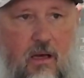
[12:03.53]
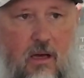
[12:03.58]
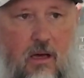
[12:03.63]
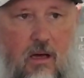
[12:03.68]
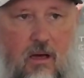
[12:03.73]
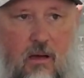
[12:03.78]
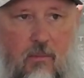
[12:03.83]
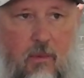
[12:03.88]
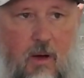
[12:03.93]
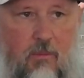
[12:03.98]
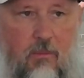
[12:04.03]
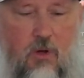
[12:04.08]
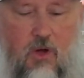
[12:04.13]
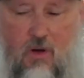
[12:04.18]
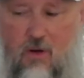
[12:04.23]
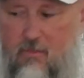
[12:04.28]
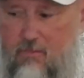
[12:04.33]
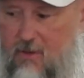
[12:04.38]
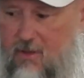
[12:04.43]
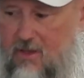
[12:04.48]
I'm
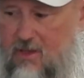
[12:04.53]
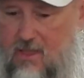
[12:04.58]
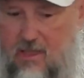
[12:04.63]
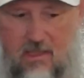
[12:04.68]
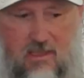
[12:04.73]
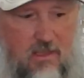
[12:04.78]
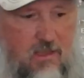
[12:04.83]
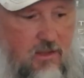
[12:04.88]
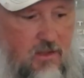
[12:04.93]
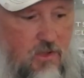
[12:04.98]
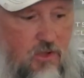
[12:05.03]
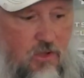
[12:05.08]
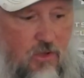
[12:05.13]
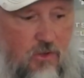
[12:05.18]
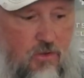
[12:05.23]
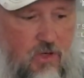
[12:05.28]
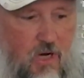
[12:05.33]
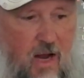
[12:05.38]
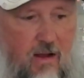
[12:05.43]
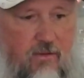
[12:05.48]
gonna put this
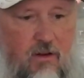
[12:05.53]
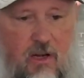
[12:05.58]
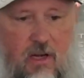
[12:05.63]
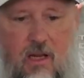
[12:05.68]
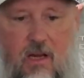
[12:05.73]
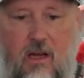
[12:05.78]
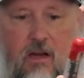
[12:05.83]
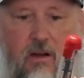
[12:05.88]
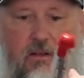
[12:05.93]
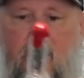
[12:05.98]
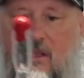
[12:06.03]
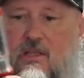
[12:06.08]
screwdriver in here.